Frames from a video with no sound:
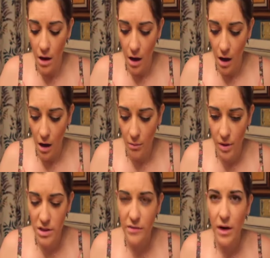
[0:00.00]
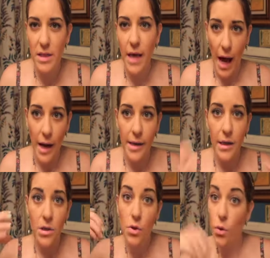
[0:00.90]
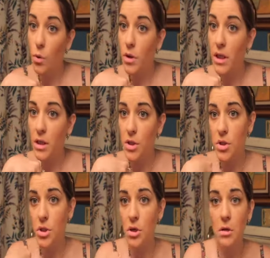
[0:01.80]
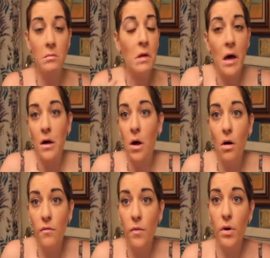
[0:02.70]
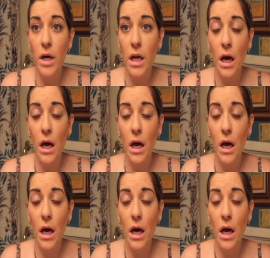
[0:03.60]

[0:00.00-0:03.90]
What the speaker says: But as far as adding it to your conditioner, go for it.